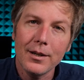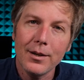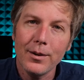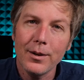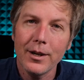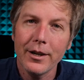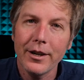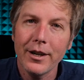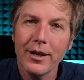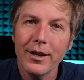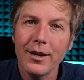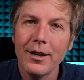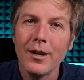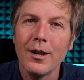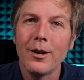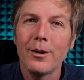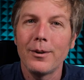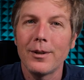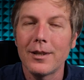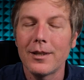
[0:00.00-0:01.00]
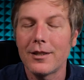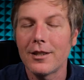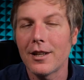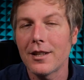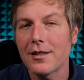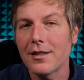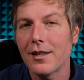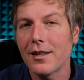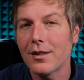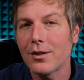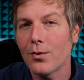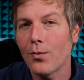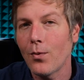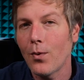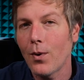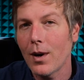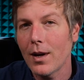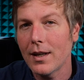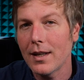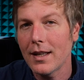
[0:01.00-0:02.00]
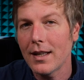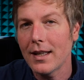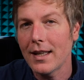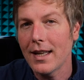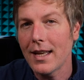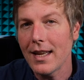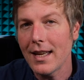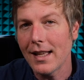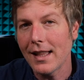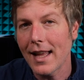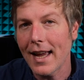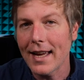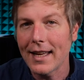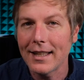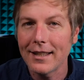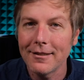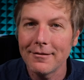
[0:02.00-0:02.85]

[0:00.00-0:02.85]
corner with just this one key light.